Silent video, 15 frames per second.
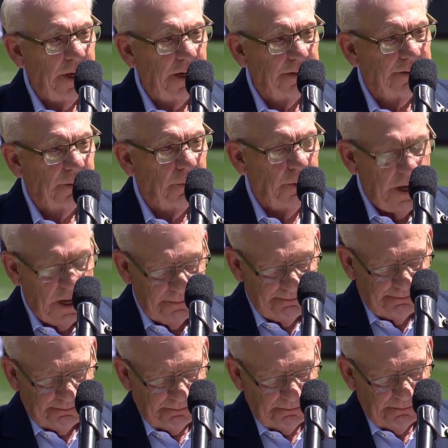committed to
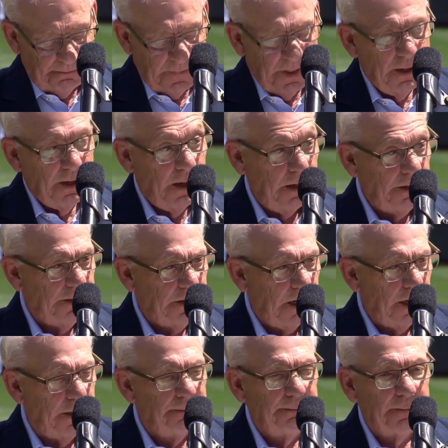win and
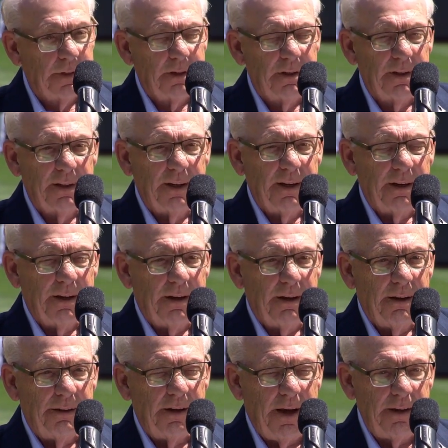did.
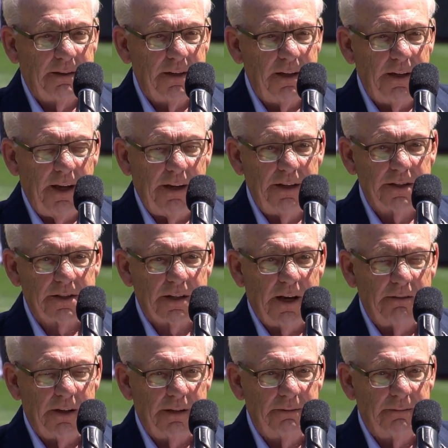
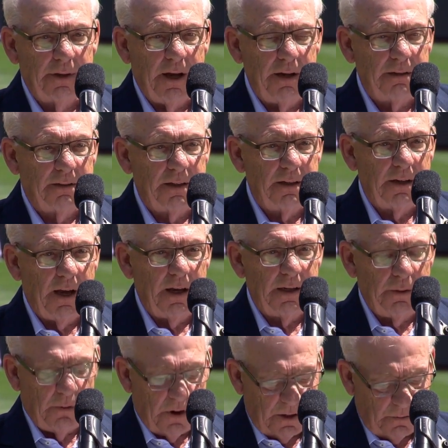1987,
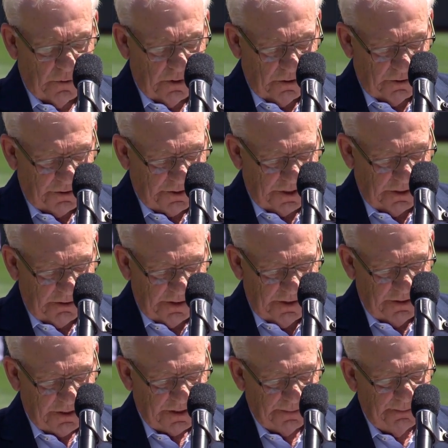1991 World
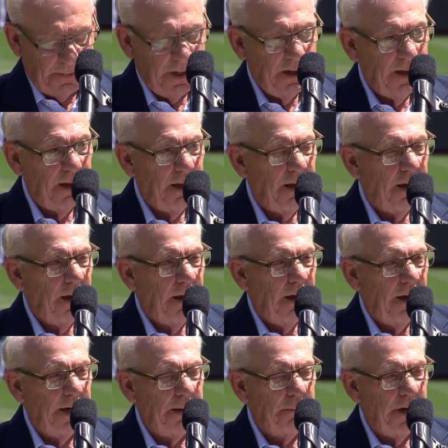Series,
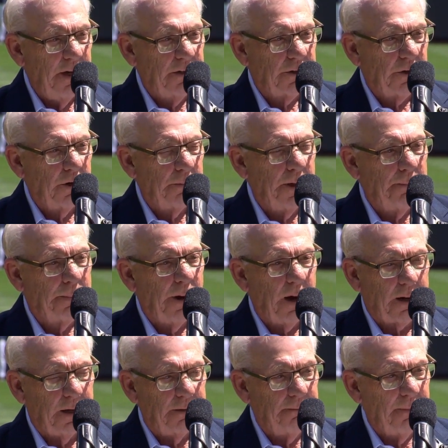and he made Kirby
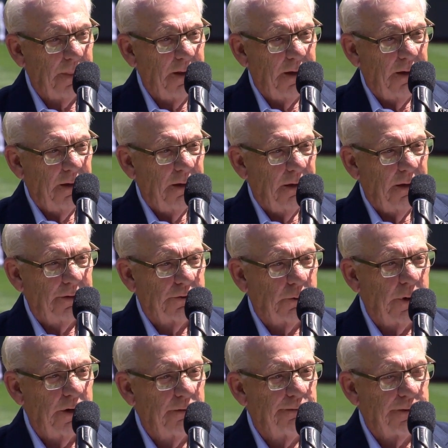Puckett a
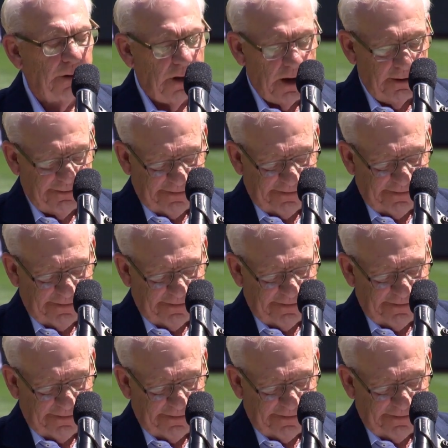twin for